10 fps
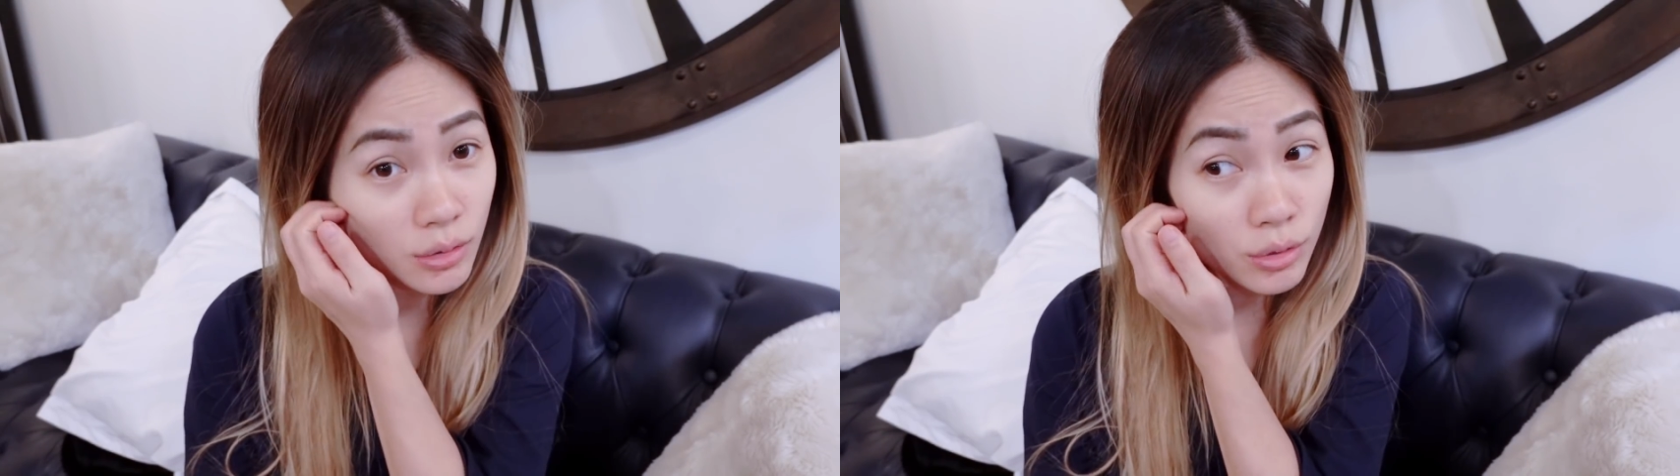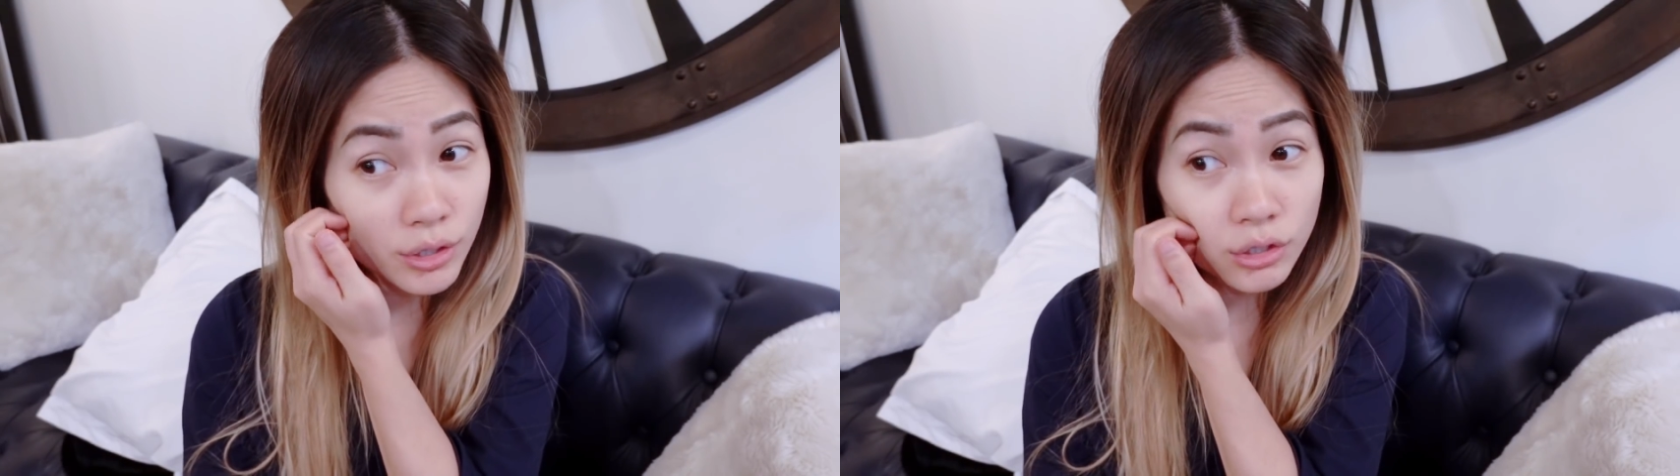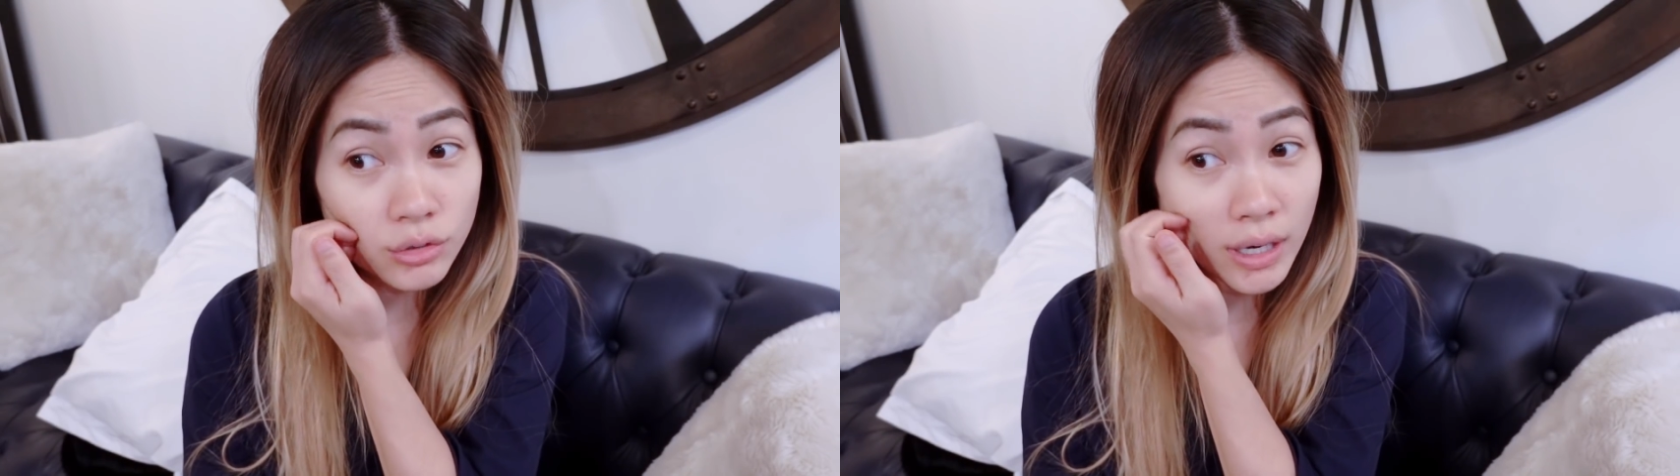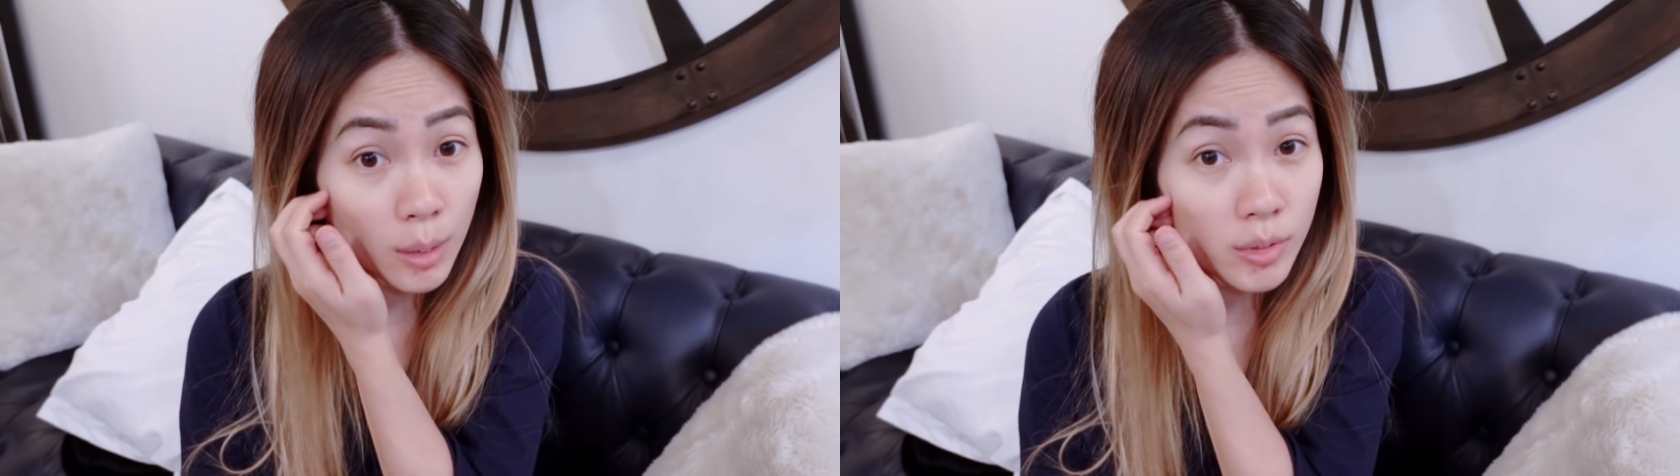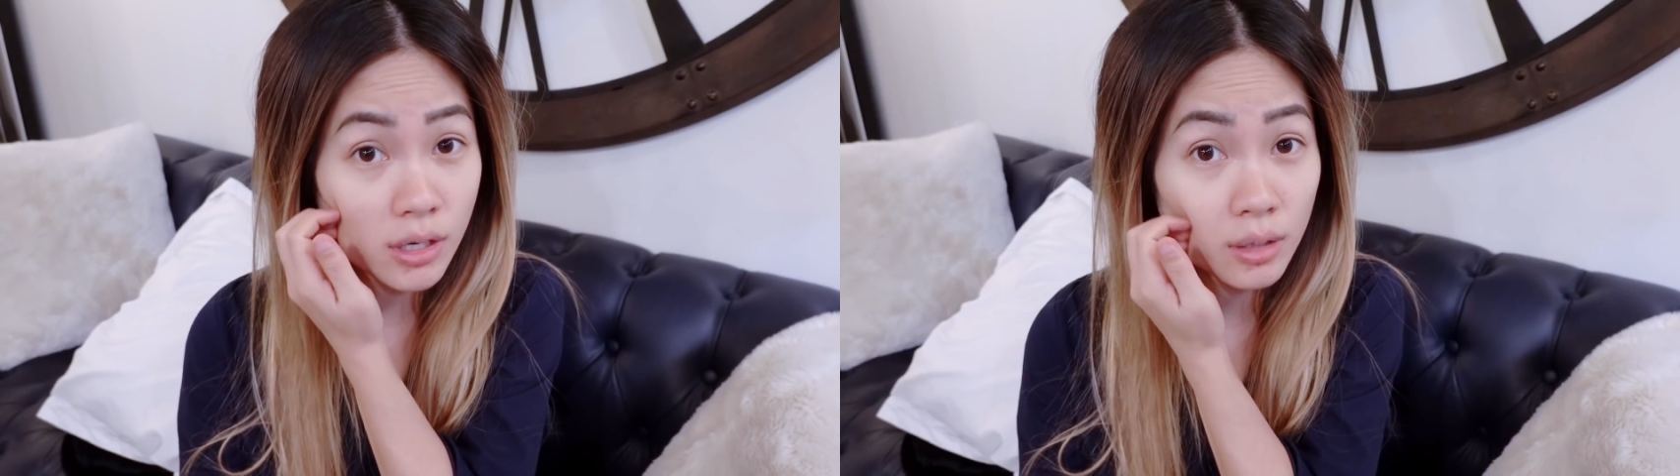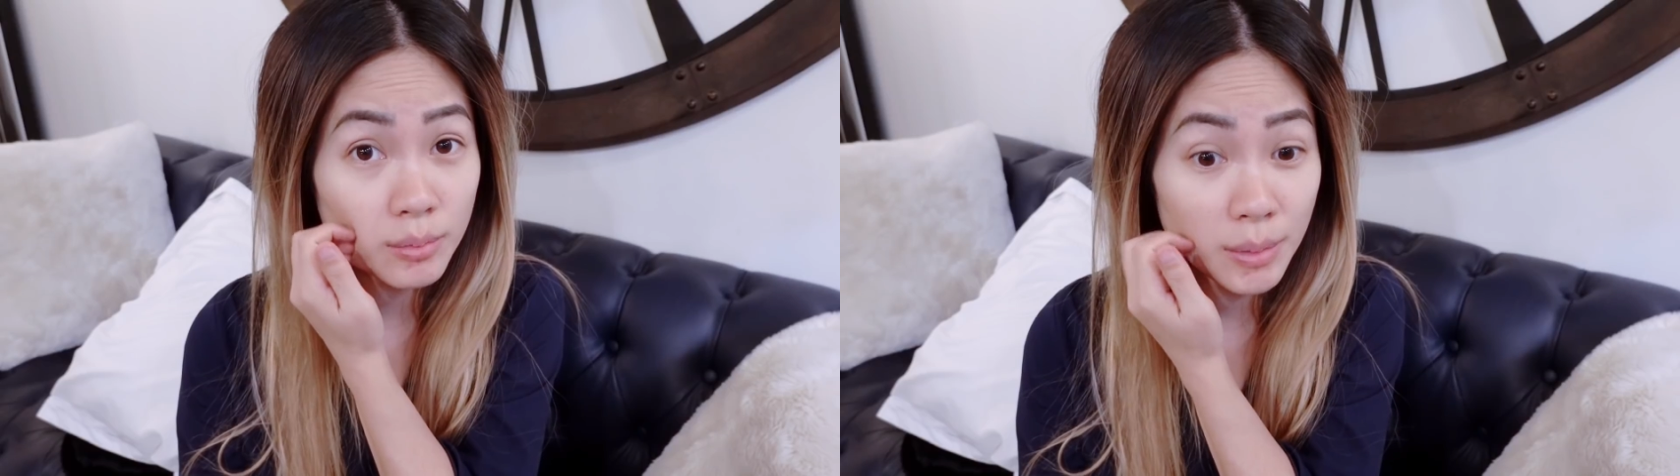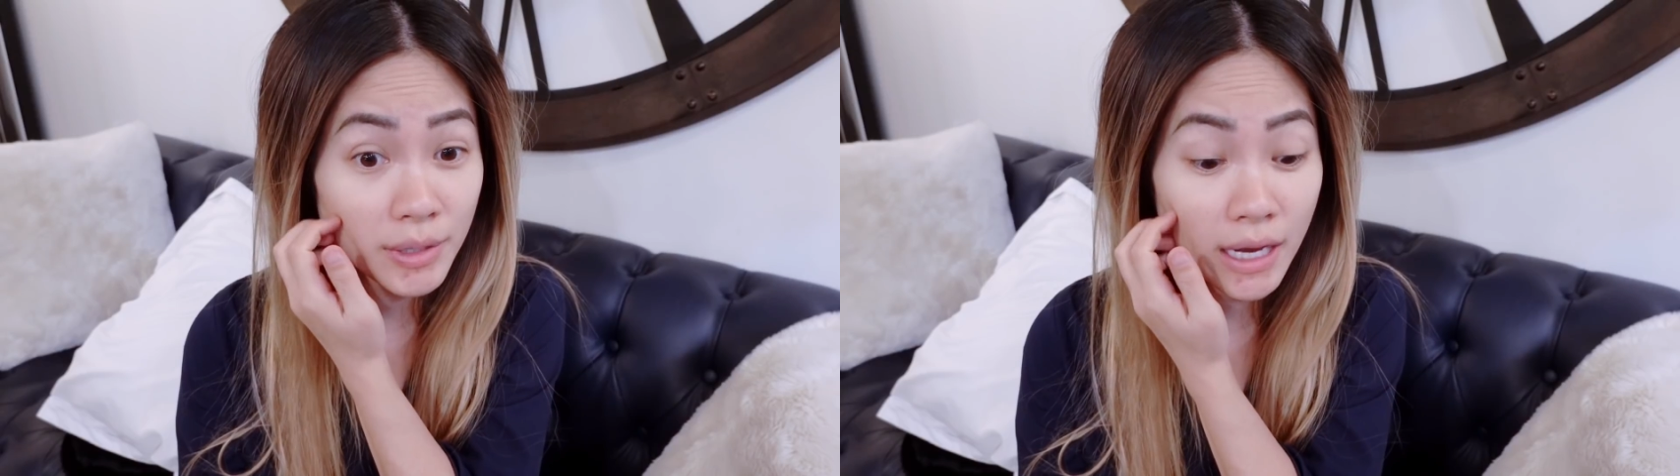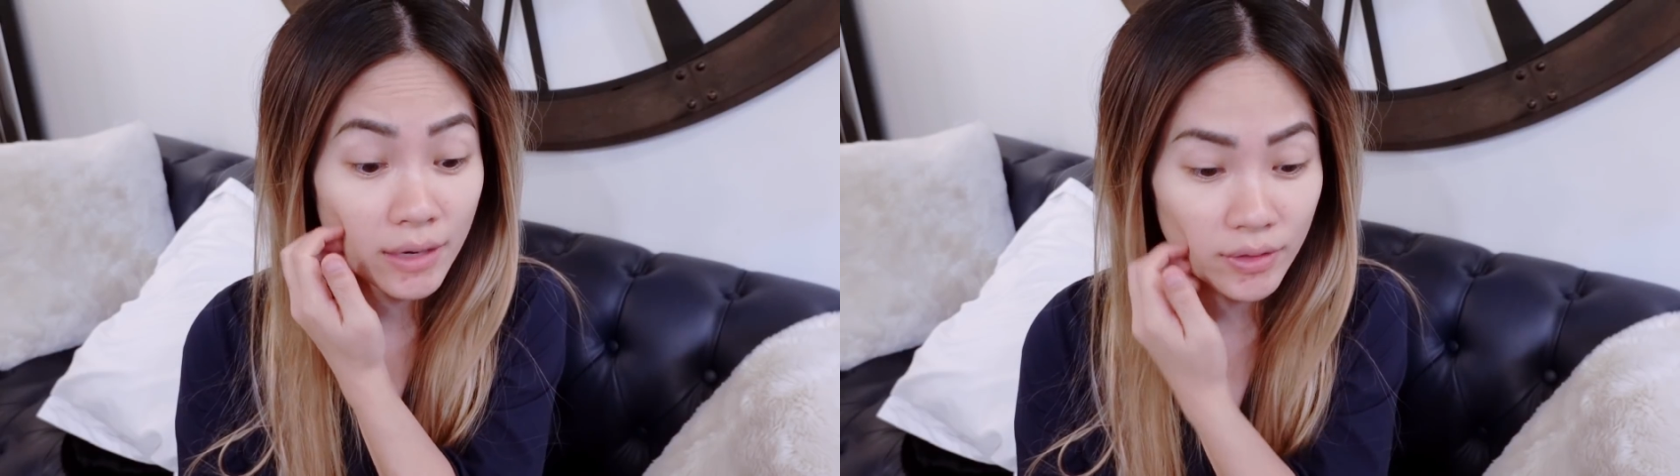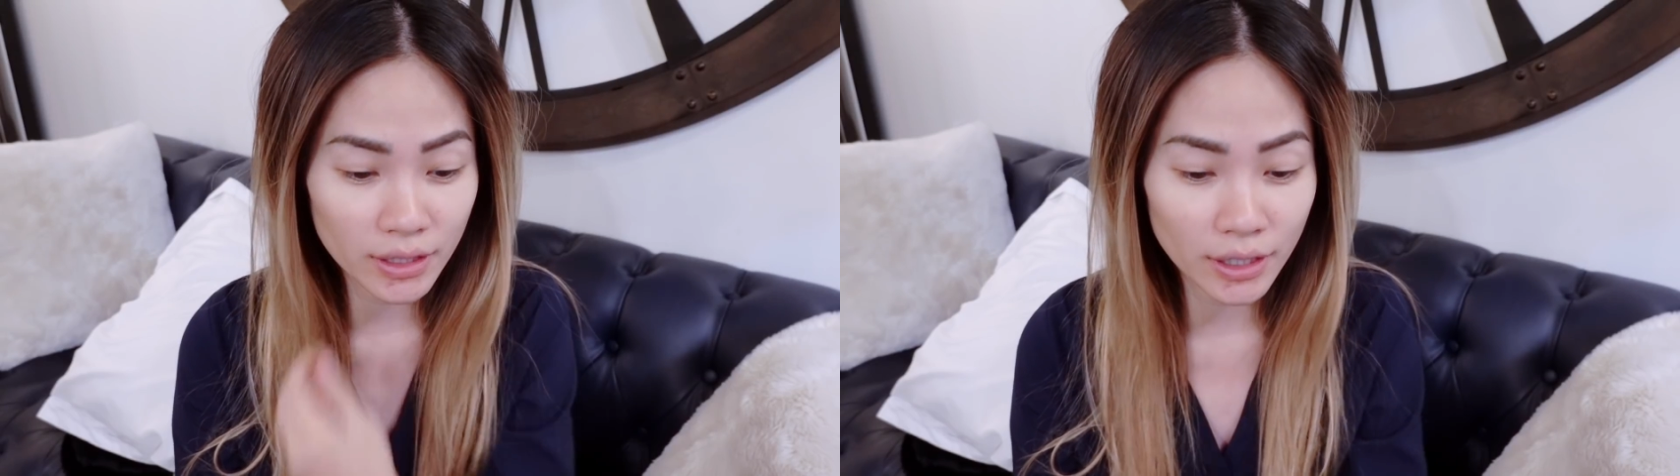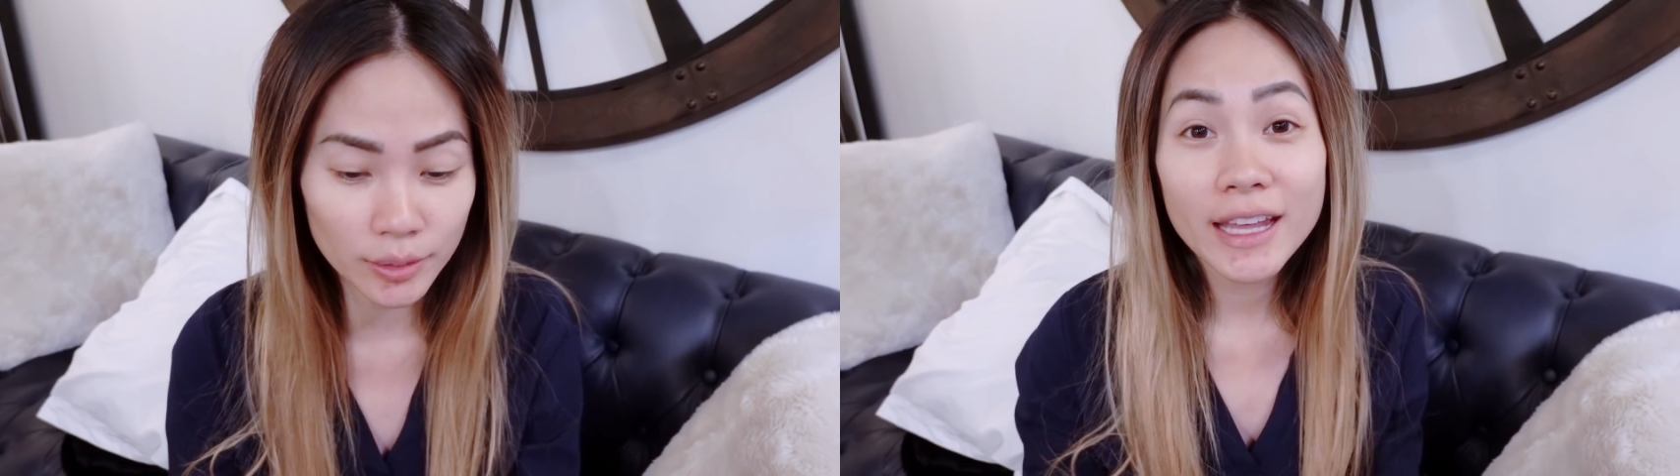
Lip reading: Or you can try Amazon, maybe they have it there.